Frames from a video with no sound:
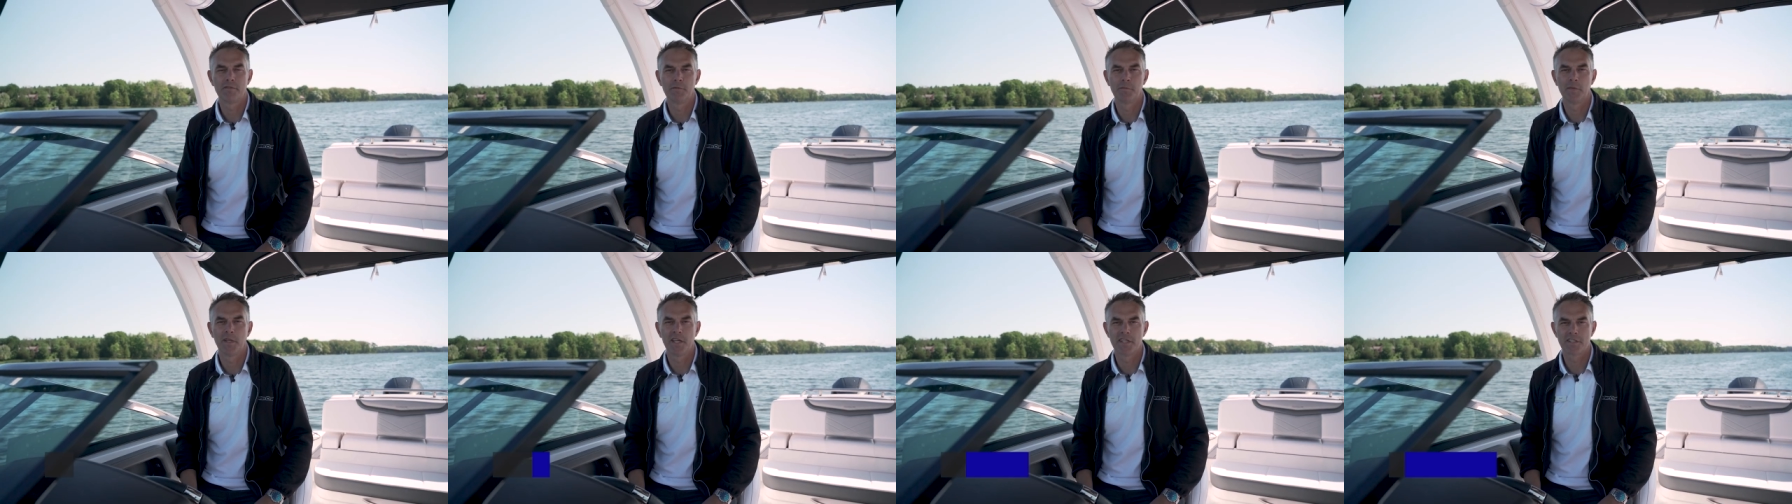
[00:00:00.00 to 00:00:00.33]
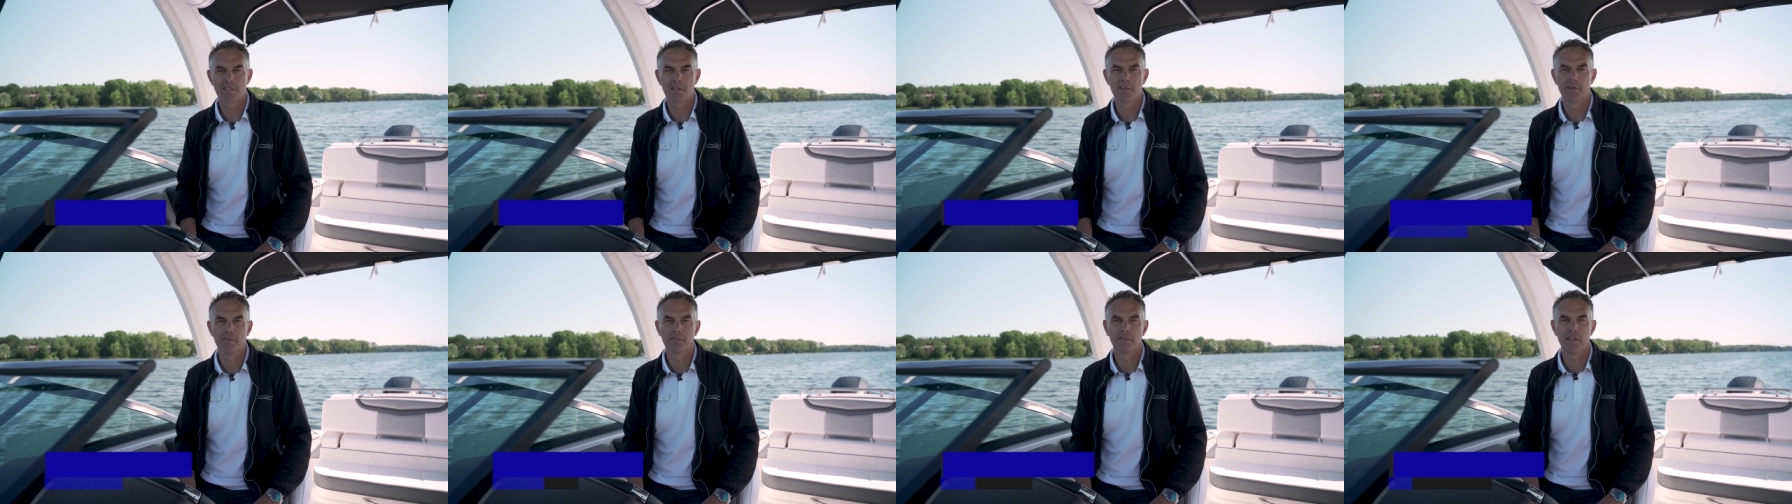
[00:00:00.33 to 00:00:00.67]
from
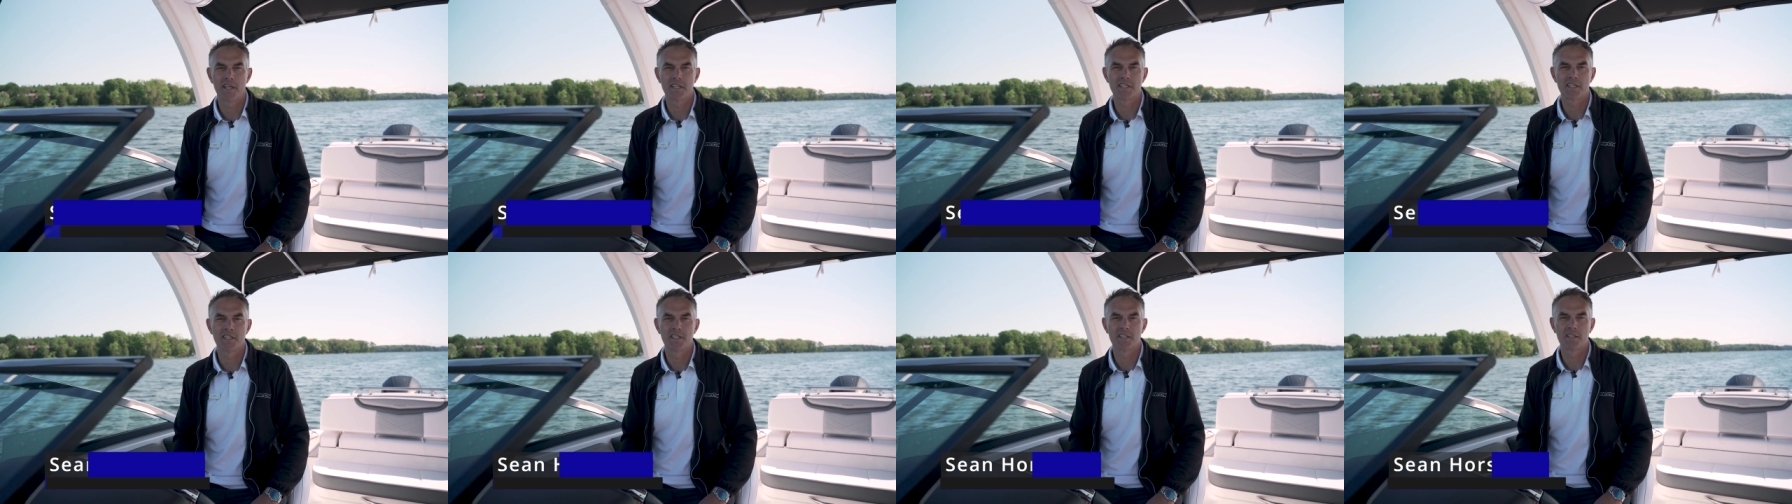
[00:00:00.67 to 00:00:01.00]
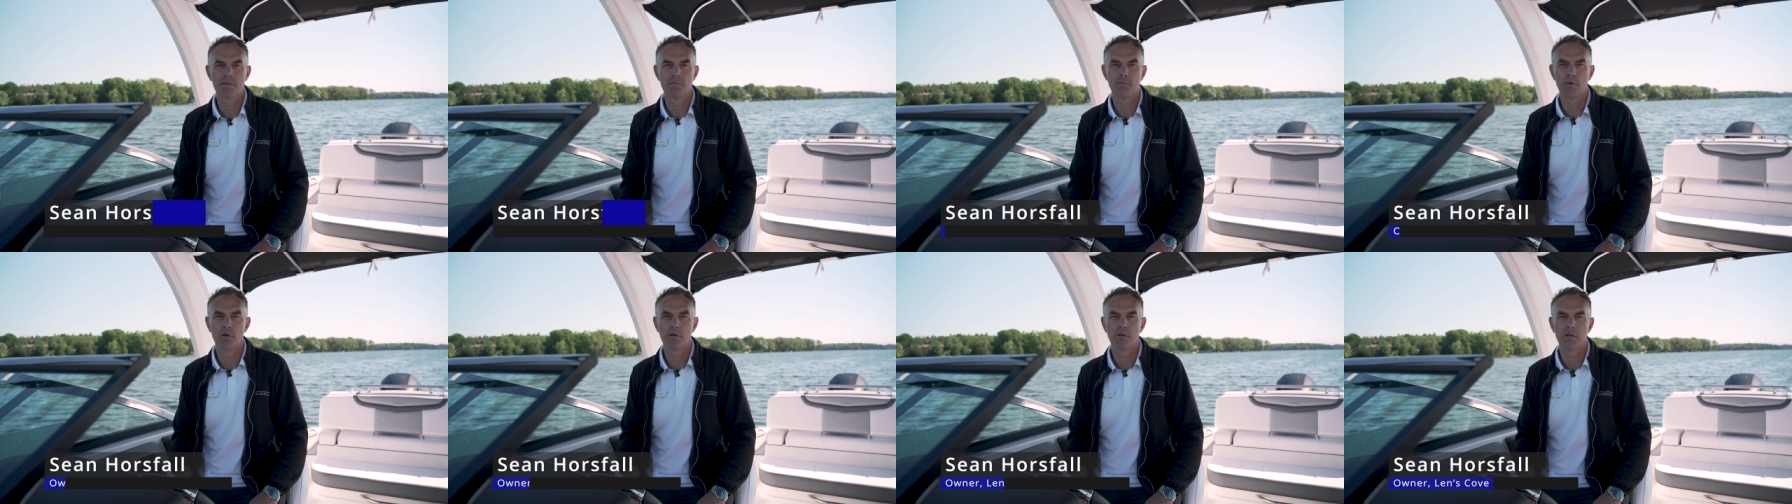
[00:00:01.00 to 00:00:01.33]
Lens Cove Lessons
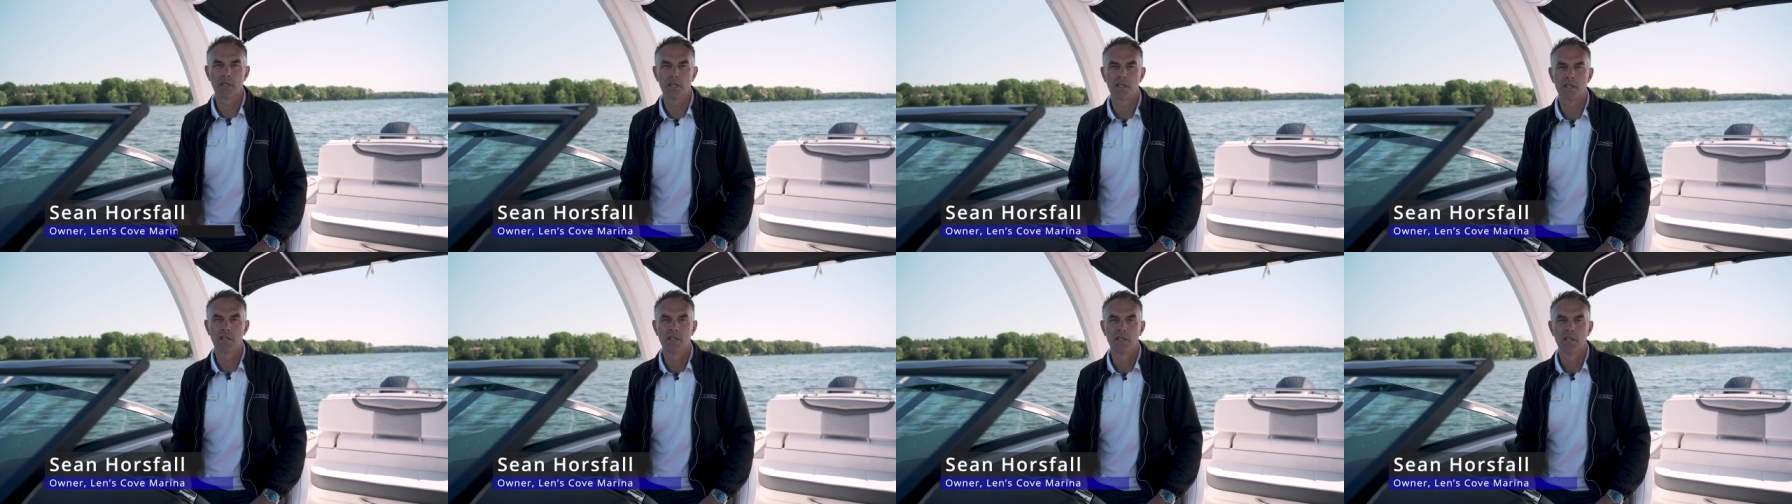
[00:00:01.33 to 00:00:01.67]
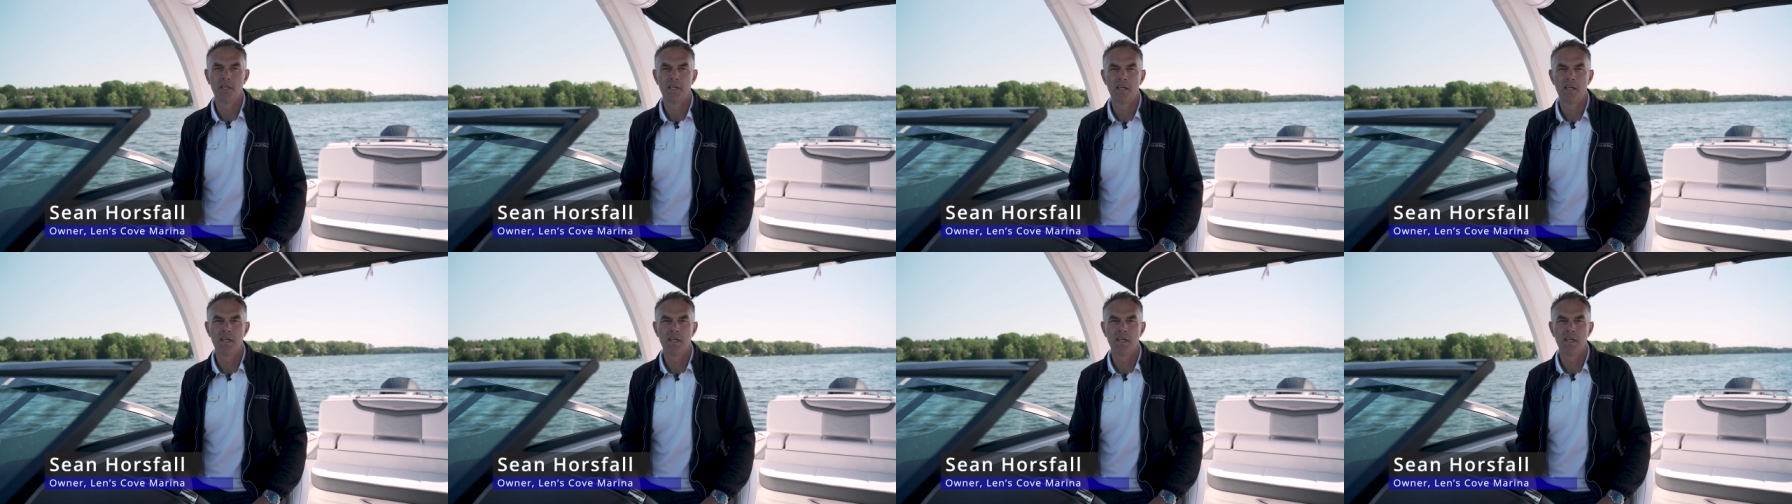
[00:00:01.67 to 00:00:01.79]
in Boating.